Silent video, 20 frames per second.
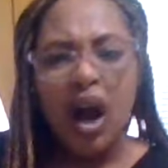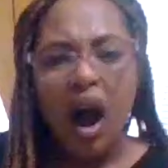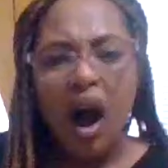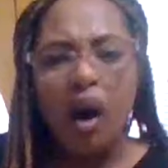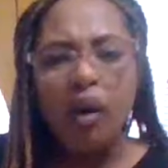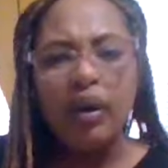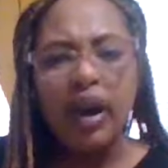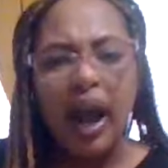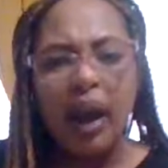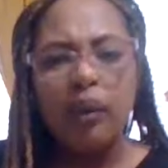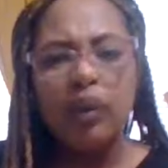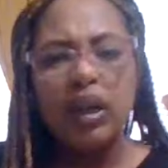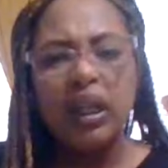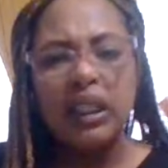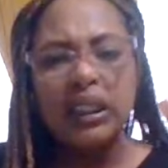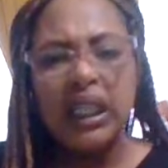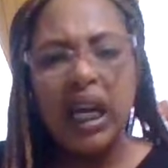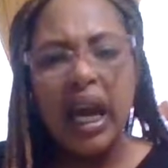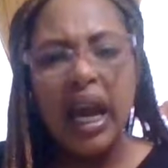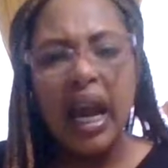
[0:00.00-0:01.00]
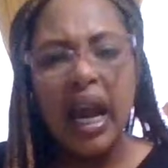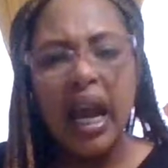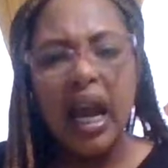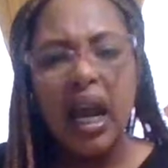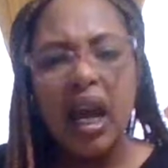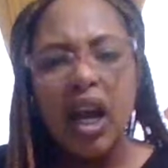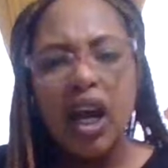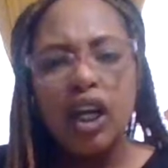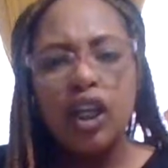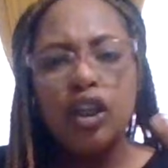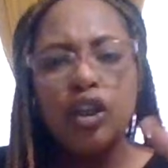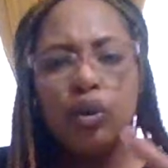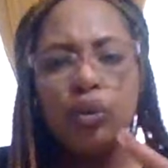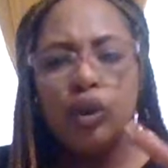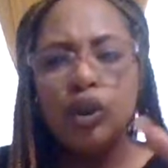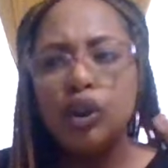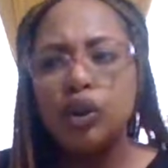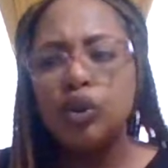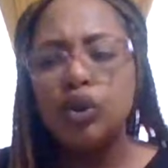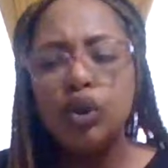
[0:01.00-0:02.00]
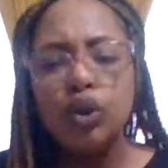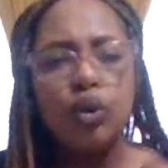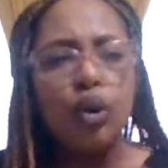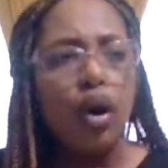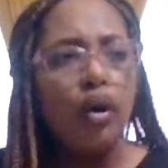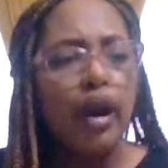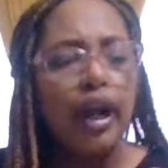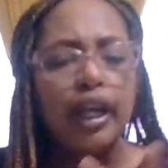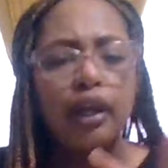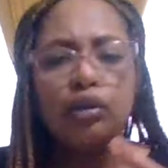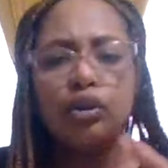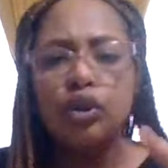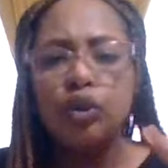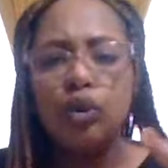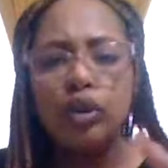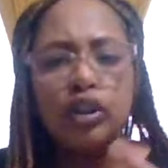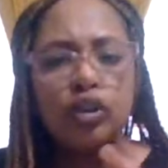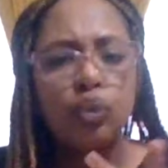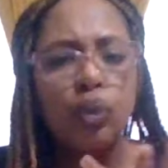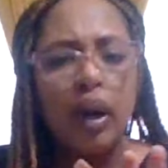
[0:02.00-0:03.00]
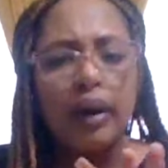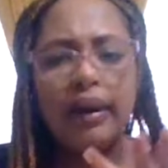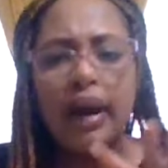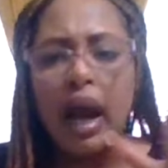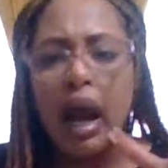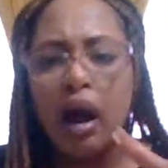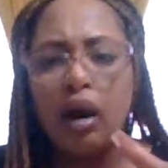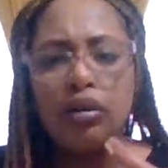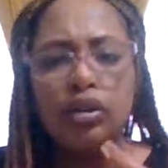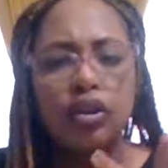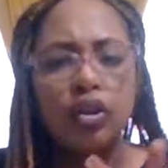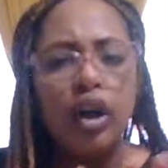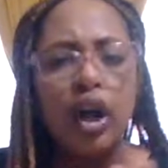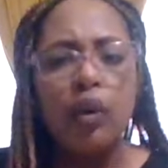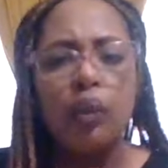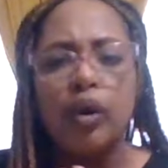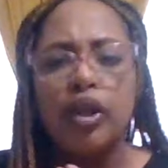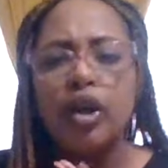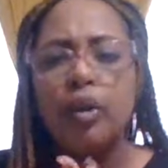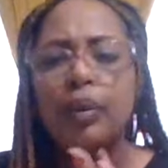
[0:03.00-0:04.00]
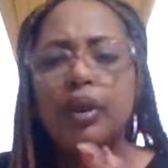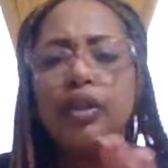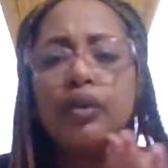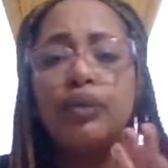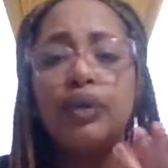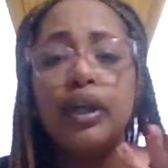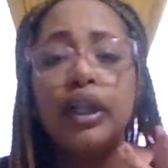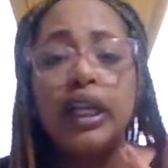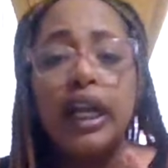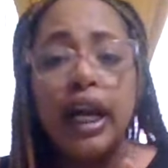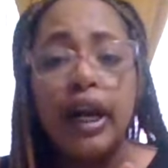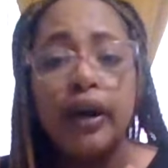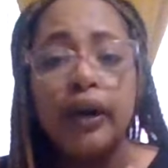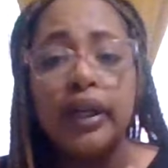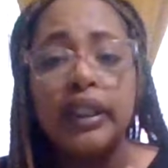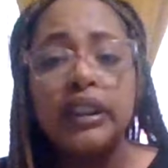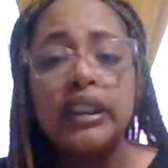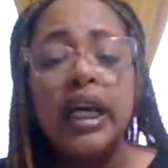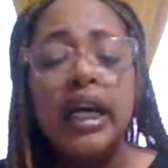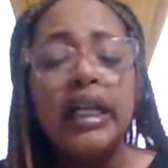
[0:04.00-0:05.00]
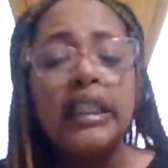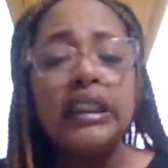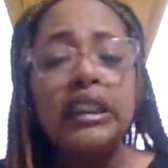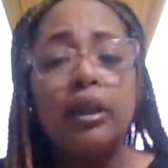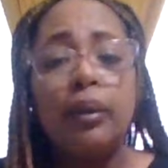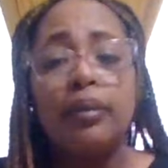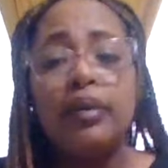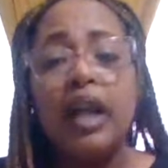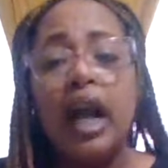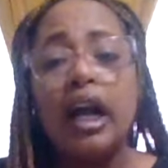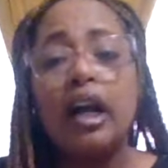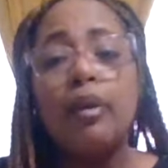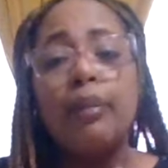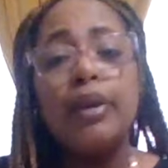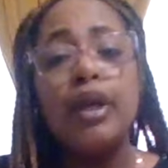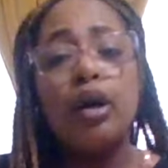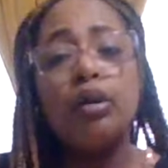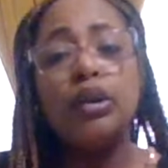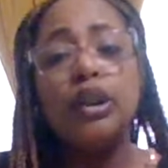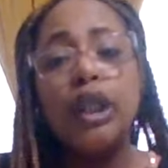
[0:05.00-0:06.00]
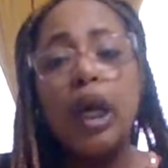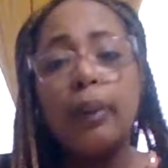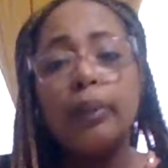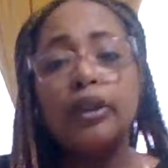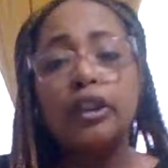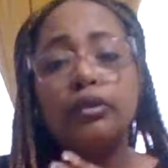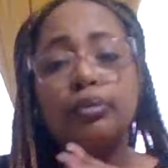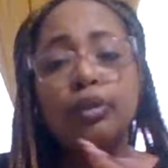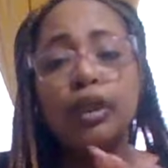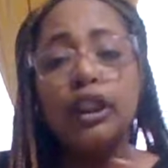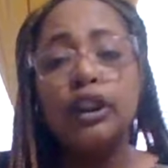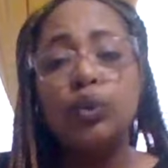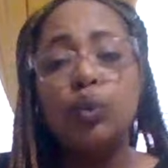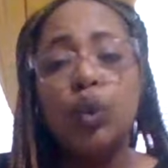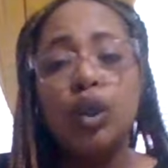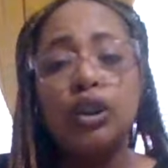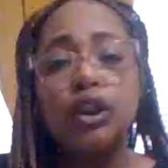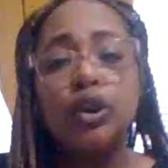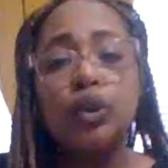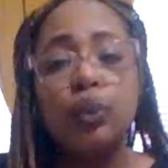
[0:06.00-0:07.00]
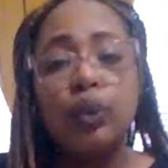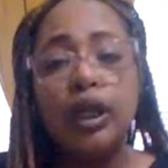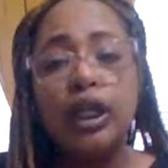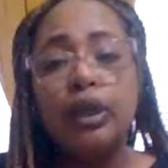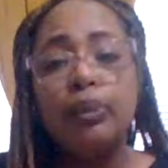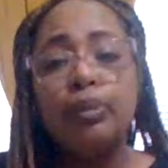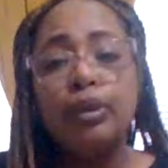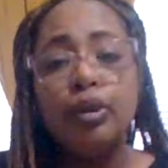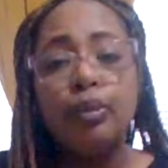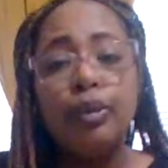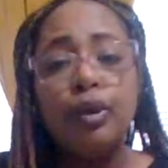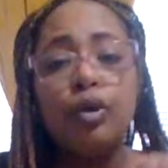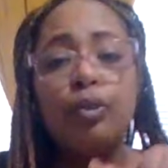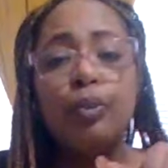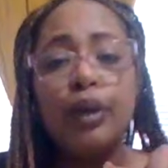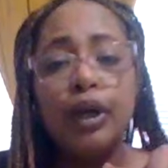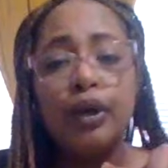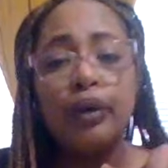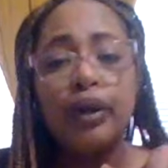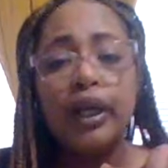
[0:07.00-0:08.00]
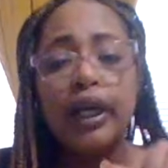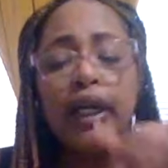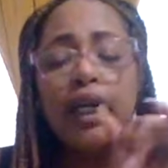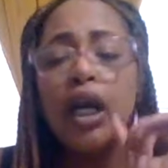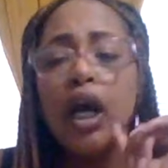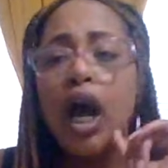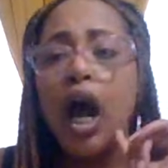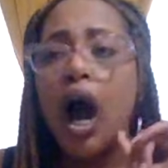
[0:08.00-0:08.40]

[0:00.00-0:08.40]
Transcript: Okay, When I'm saying? Do what you do. Okay, your chores around the house. Okay, run your motherfucking errands. Some of y'all could be on shopper sprees once a week, boo boo, period.